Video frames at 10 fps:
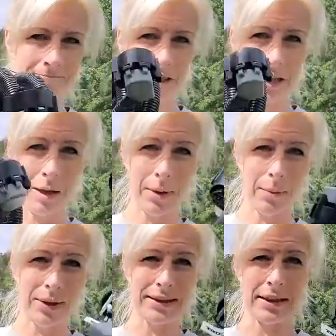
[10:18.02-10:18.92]
and I bought
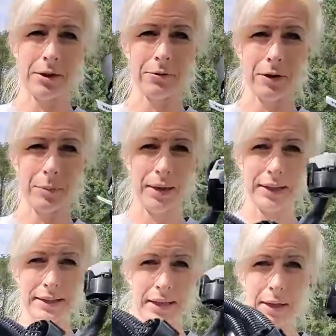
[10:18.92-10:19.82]
myself a plug
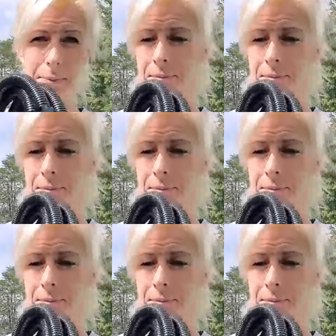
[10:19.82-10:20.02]
setup,